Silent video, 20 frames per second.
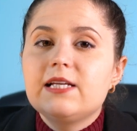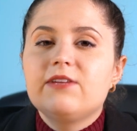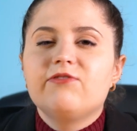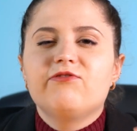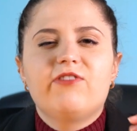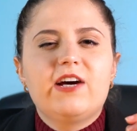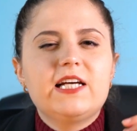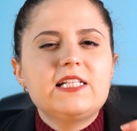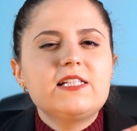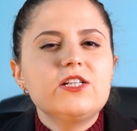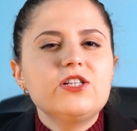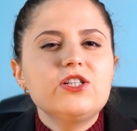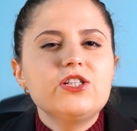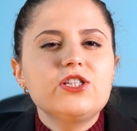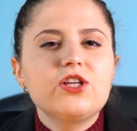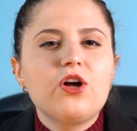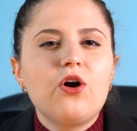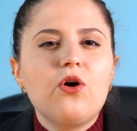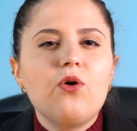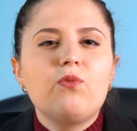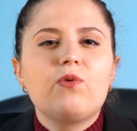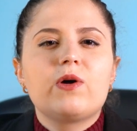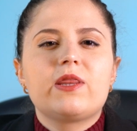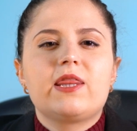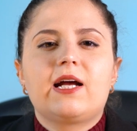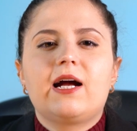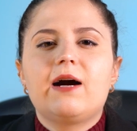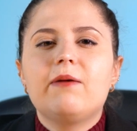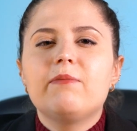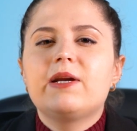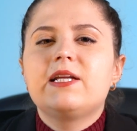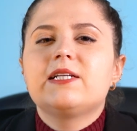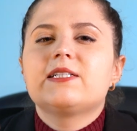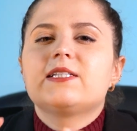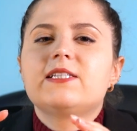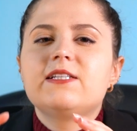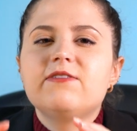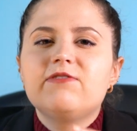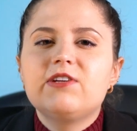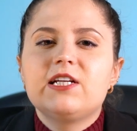investors know what the
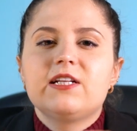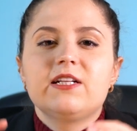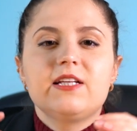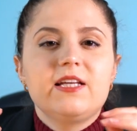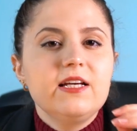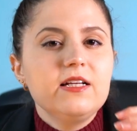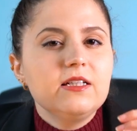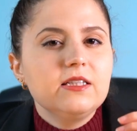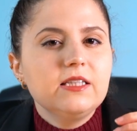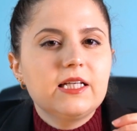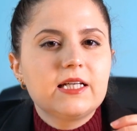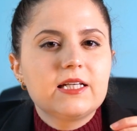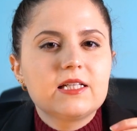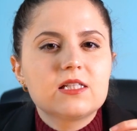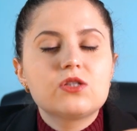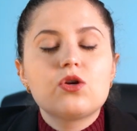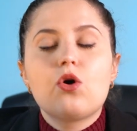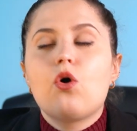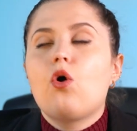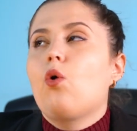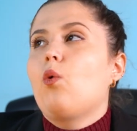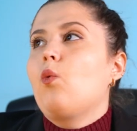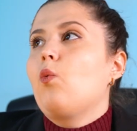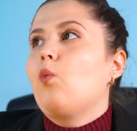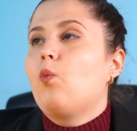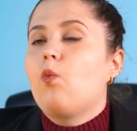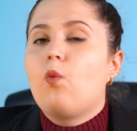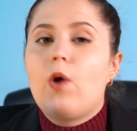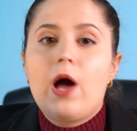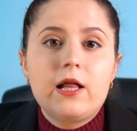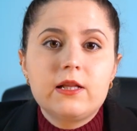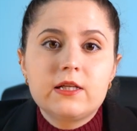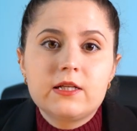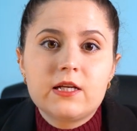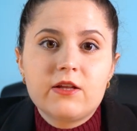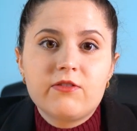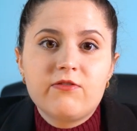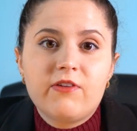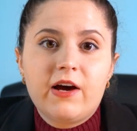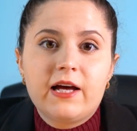company's dividend yield is well
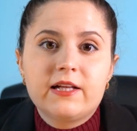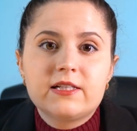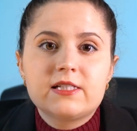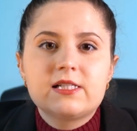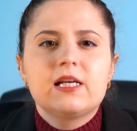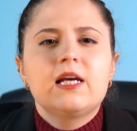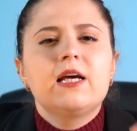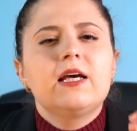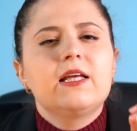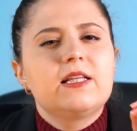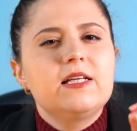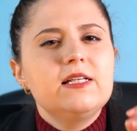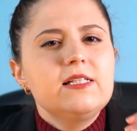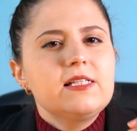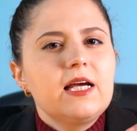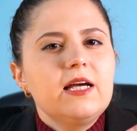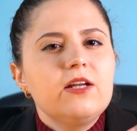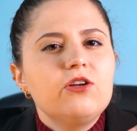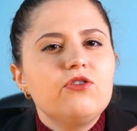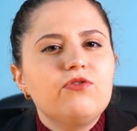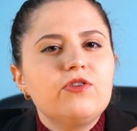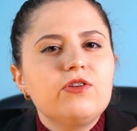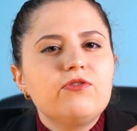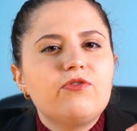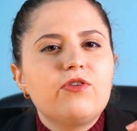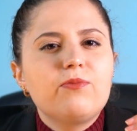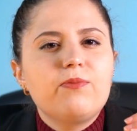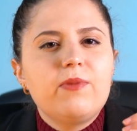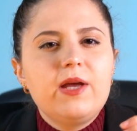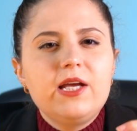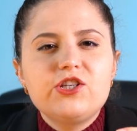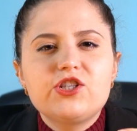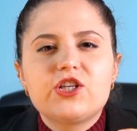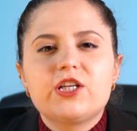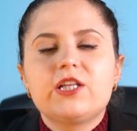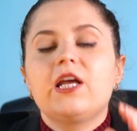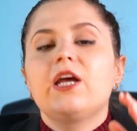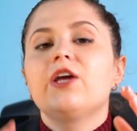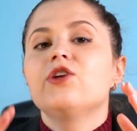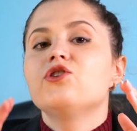in advance. This kind of
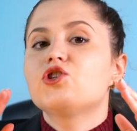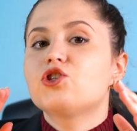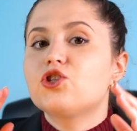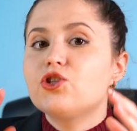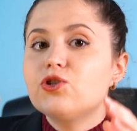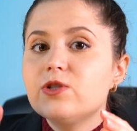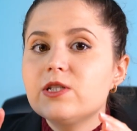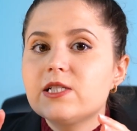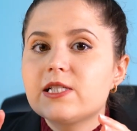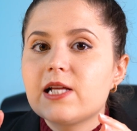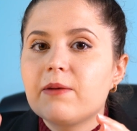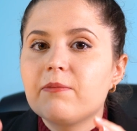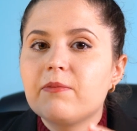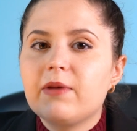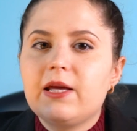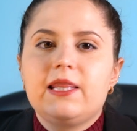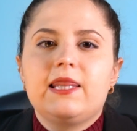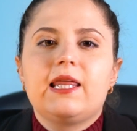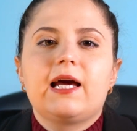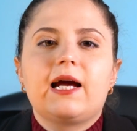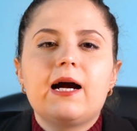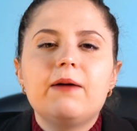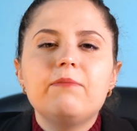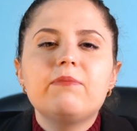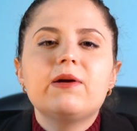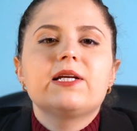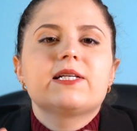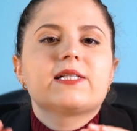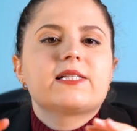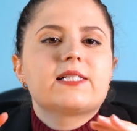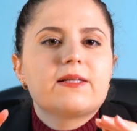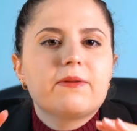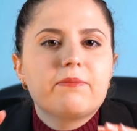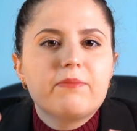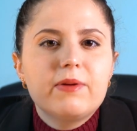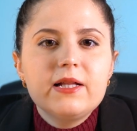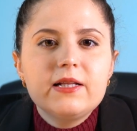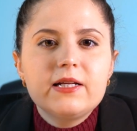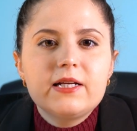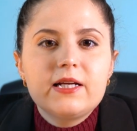information ensures them in the company's
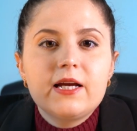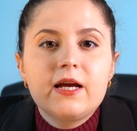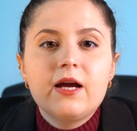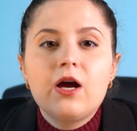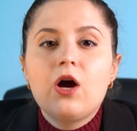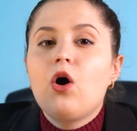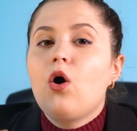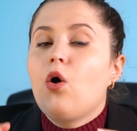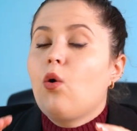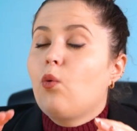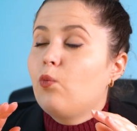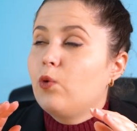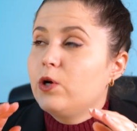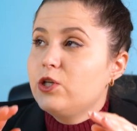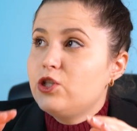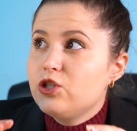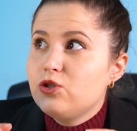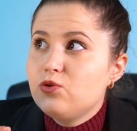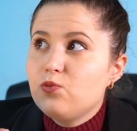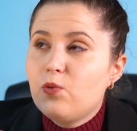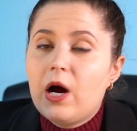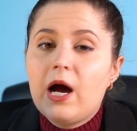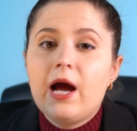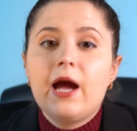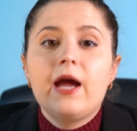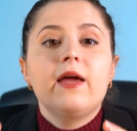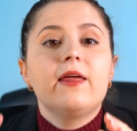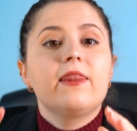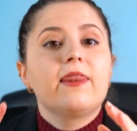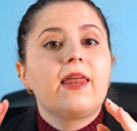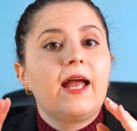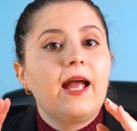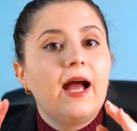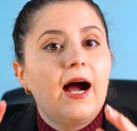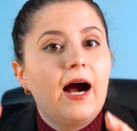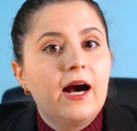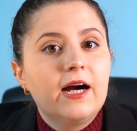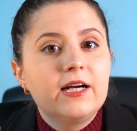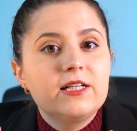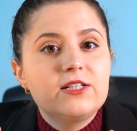stability, which is why they
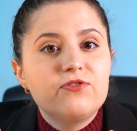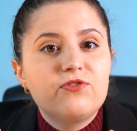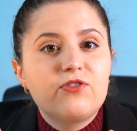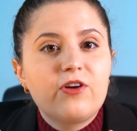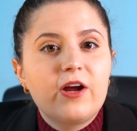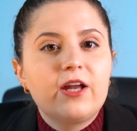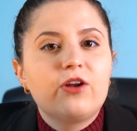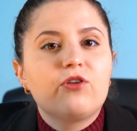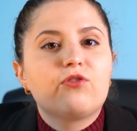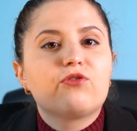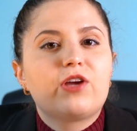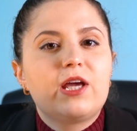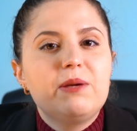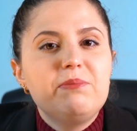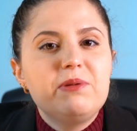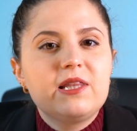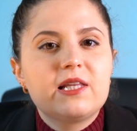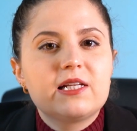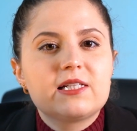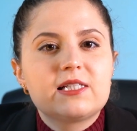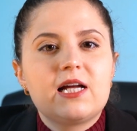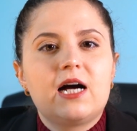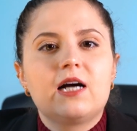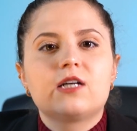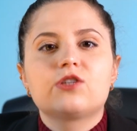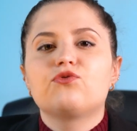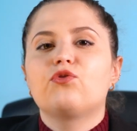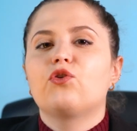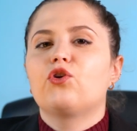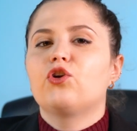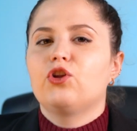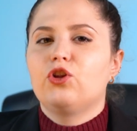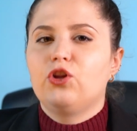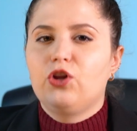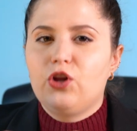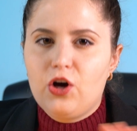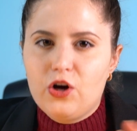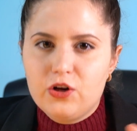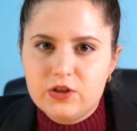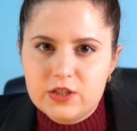aren't afraid of keeping the stocks for a
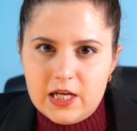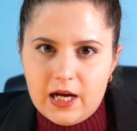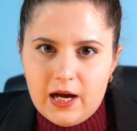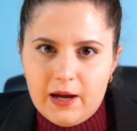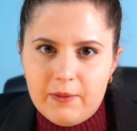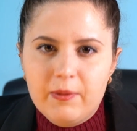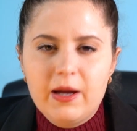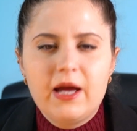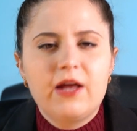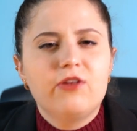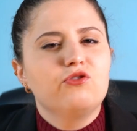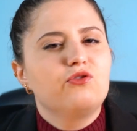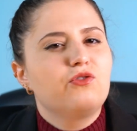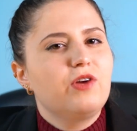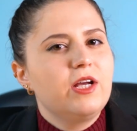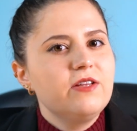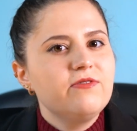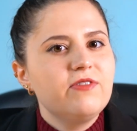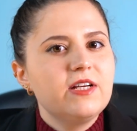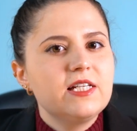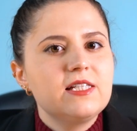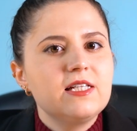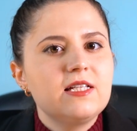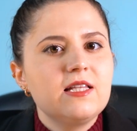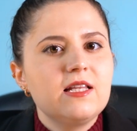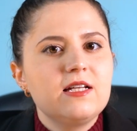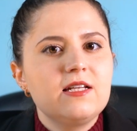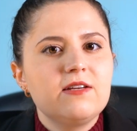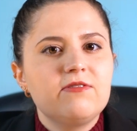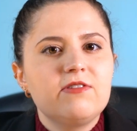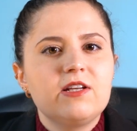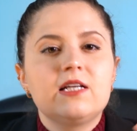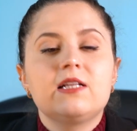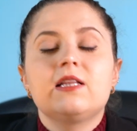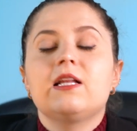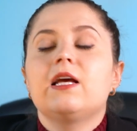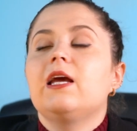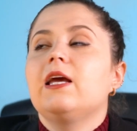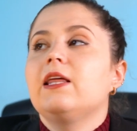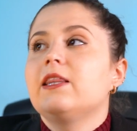long time and reinvesting the
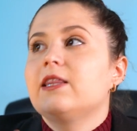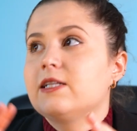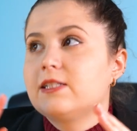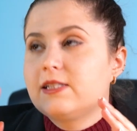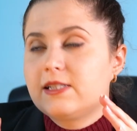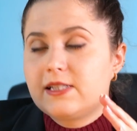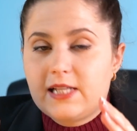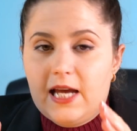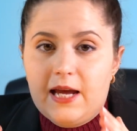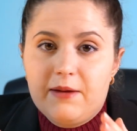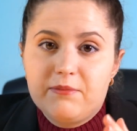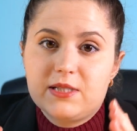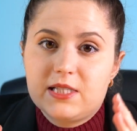dividend in the same